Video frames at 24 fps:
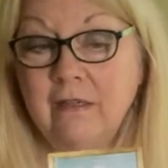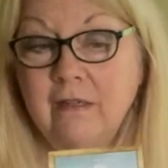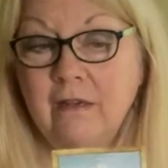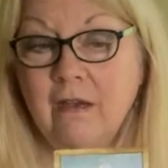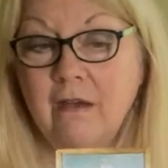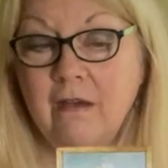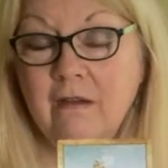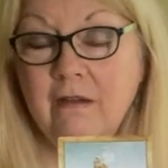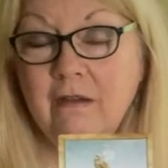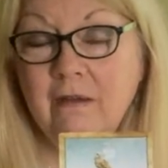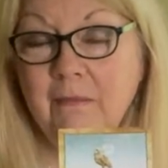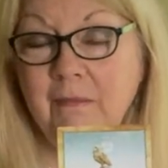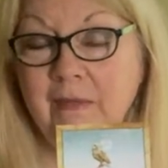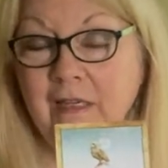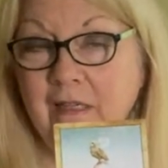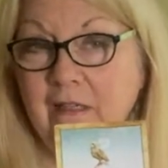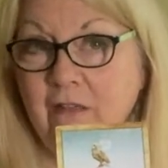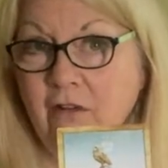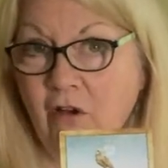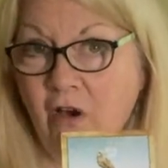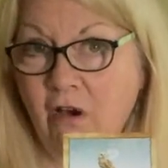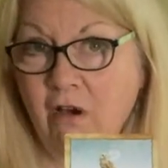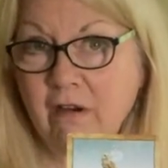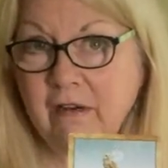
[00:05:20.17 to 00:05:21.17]
Um,
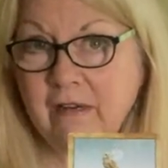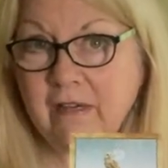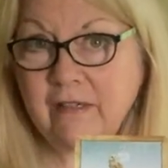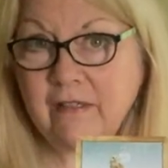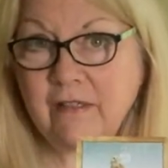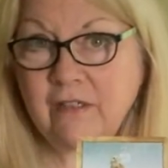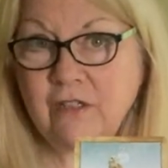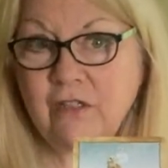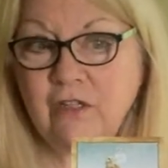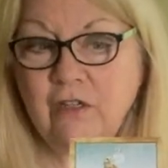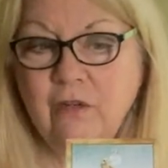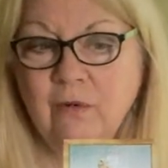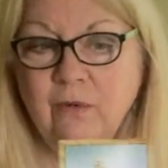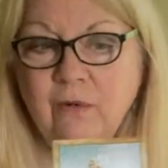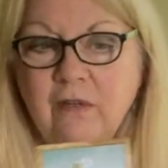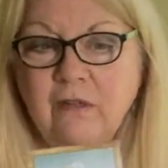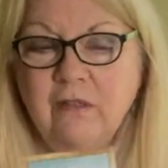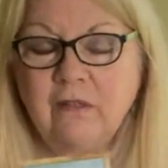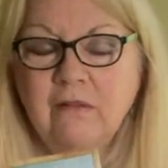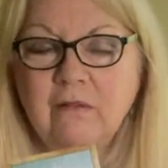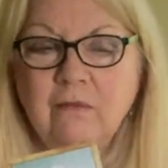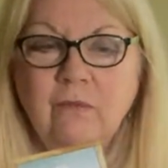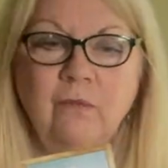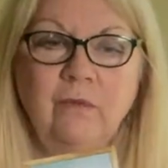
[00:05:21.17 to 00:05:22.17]
in August, you know, where
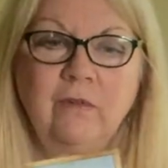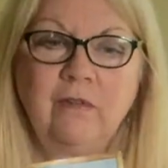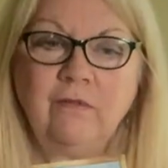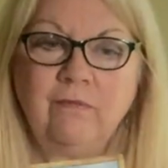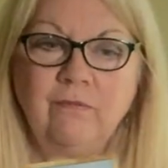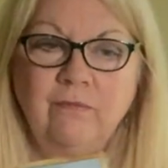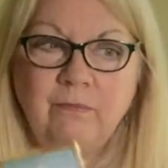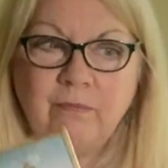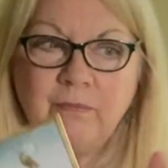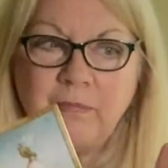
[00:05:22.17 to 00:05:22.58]
we've